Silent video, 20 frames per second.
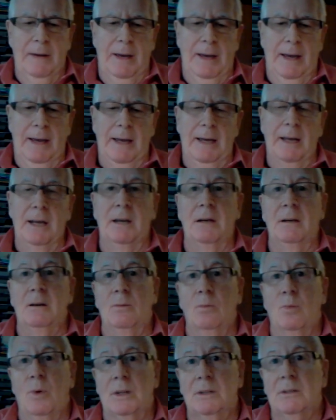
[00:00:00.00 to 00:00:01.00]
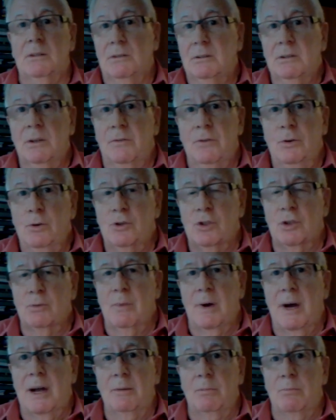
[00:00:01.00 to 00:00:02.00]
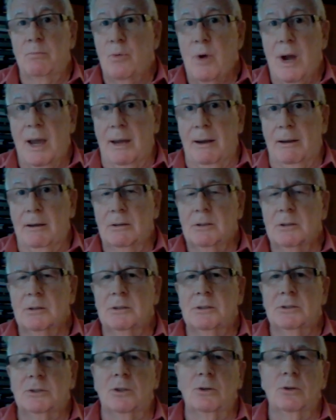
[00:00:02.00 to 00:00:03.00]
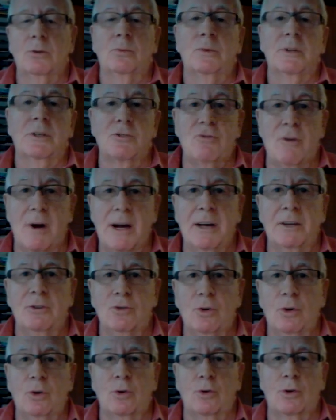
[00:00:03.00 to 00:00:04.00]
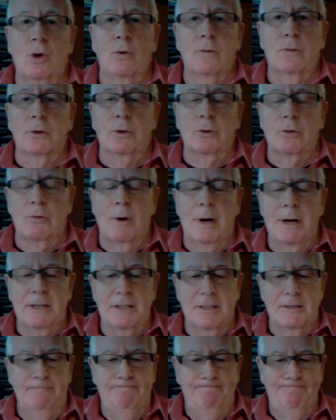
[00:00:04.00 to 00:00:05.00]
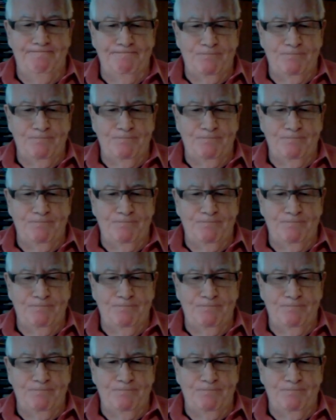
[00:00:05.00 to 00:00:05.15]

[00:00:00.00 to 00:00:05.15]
and what the future might bring. So we're trying to look over the horizon.